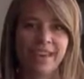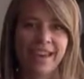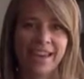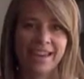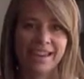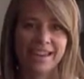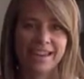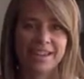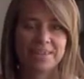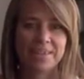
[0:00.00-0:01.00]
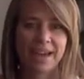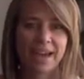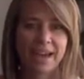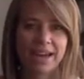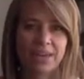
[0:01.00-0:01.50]
Hey,
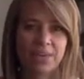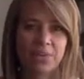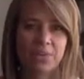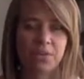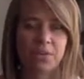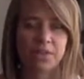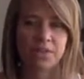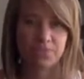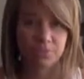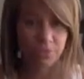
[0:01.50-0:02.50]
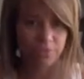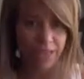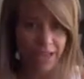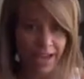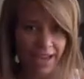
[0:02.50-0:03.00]
back with another
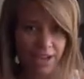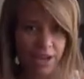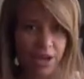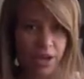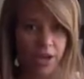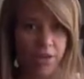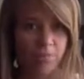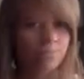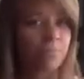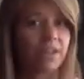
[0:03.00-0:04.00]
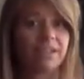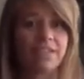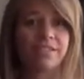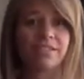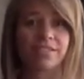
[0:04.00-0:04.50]
movement hack, a
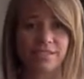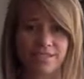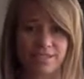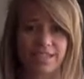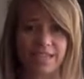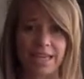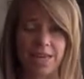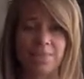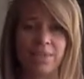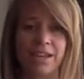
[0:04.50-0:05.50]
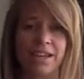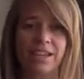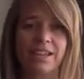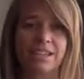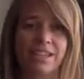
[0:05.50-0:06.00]
little tip
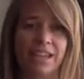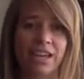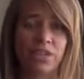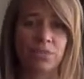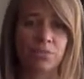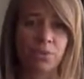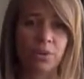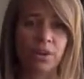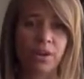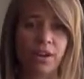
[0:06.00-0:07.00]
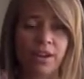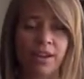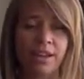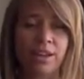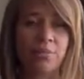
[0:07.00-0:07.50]
to get you more
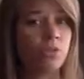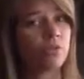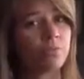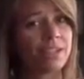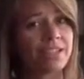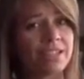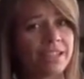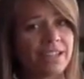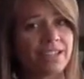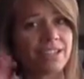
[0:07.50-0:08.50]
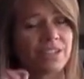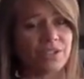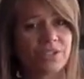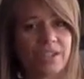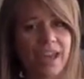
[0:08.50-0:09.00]
movement into
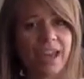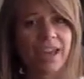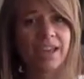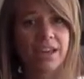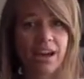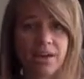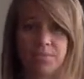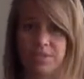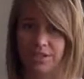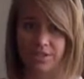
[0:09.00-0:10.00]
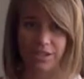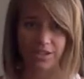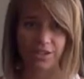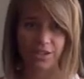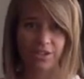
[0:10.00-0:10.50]
your day during
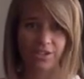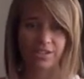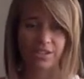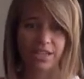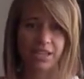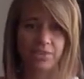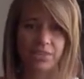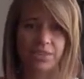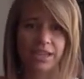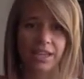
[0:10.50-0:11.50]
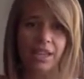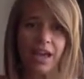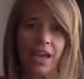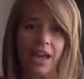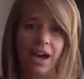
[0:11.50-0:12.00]
your daily routine.
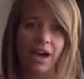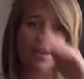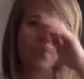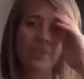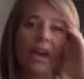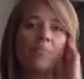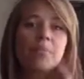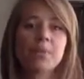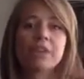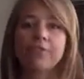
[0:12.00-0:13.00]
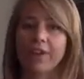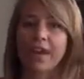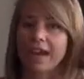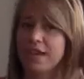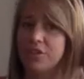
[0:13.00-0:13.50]
I'm a big
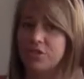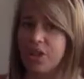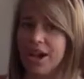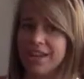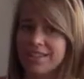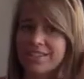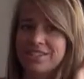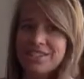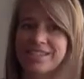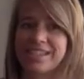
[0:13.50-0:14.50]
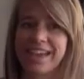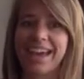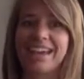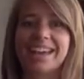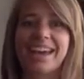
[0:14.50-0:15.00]
fan of trying to just get